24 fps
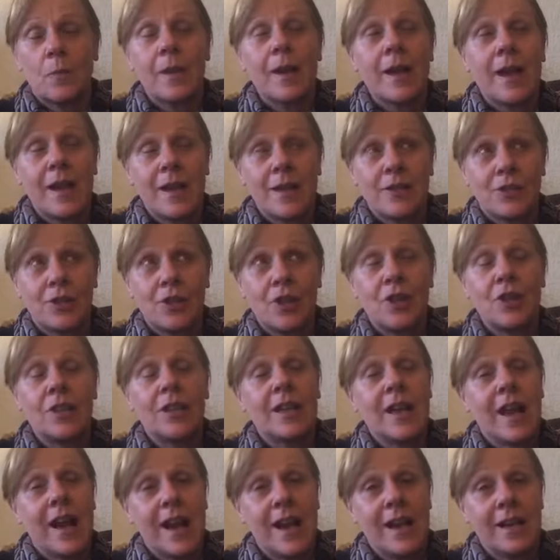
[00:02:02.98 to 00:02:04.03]
up
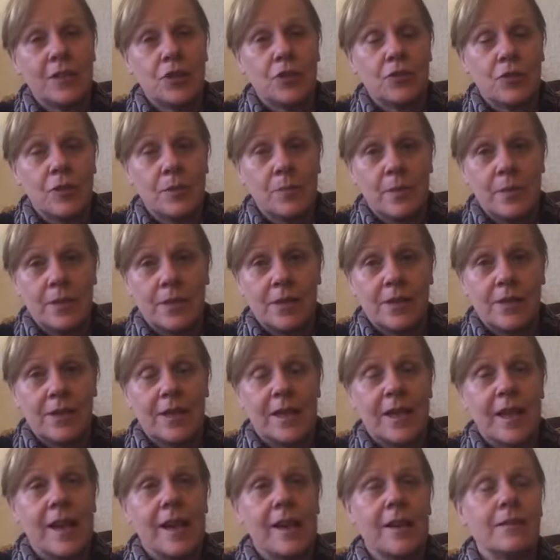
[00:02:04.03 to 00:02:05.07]
certainly a high street business
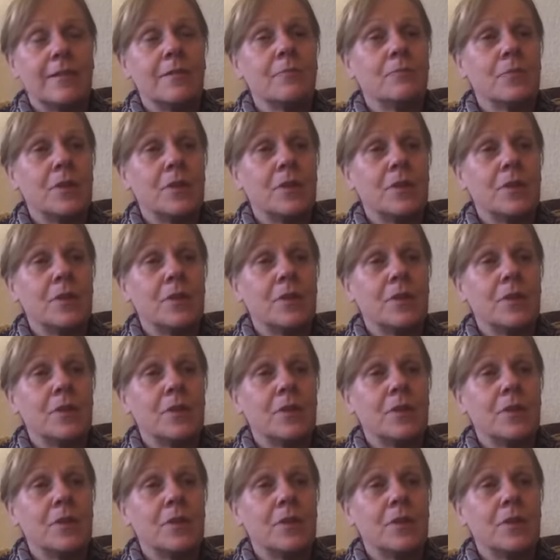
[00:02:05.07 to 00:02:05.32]
account,